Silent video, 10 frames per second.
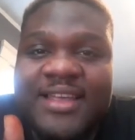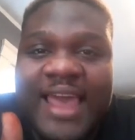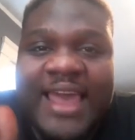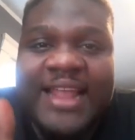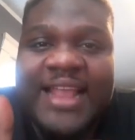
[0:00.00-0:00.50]

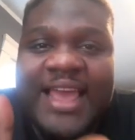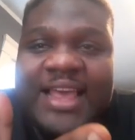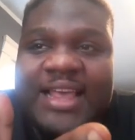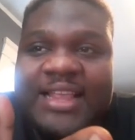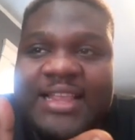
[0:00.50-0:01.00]
and they
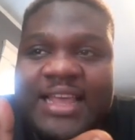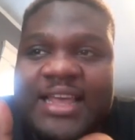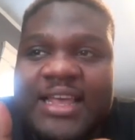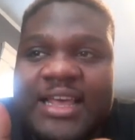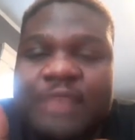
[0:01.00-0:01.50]

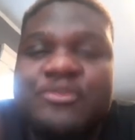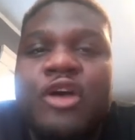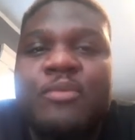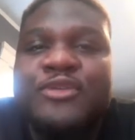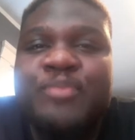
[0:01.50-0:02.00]
did. It was
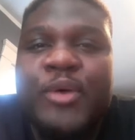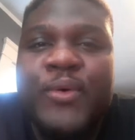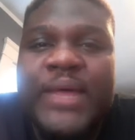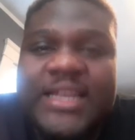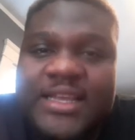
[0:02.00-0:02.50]
almost
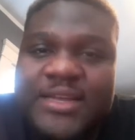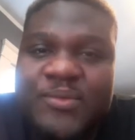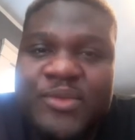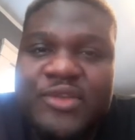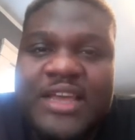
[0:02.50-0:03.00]
poetic
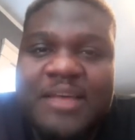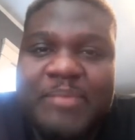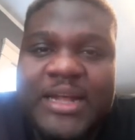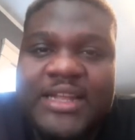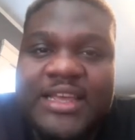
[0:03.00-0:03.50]
when you think
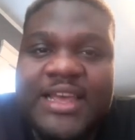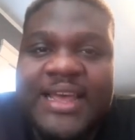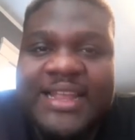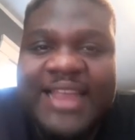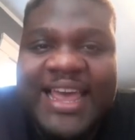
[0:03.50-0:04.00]
about it.
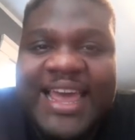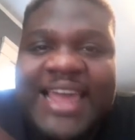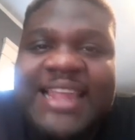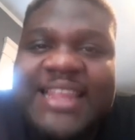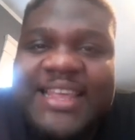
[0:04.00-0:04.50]
They
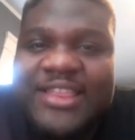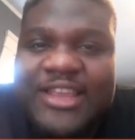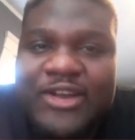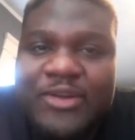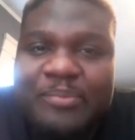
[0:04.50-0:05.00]
ended
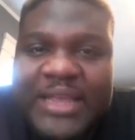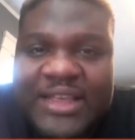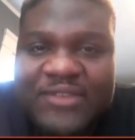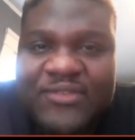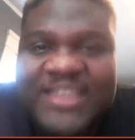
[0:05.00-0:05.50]
their
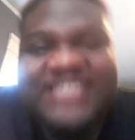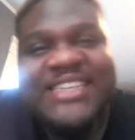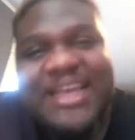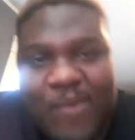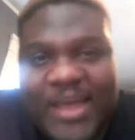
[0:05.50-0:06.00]
beef the
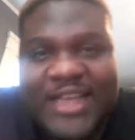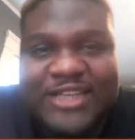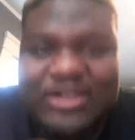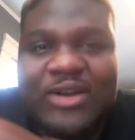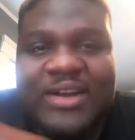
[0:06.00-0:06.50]
same way
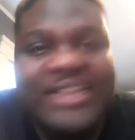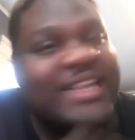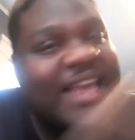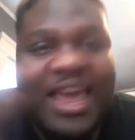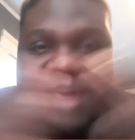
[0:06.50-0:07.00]
it started.
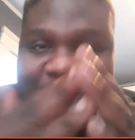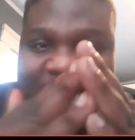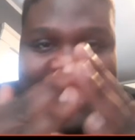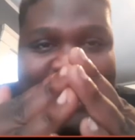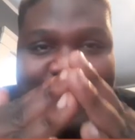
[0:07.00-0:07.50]
They came in
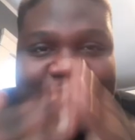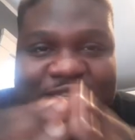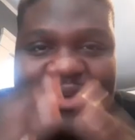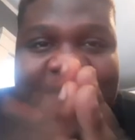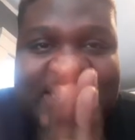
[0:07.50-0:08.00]
the game with
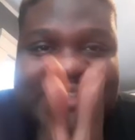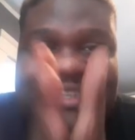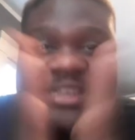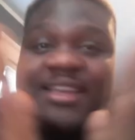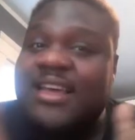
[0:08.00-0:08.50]
so
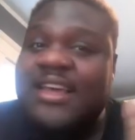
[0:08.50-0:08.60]
icy,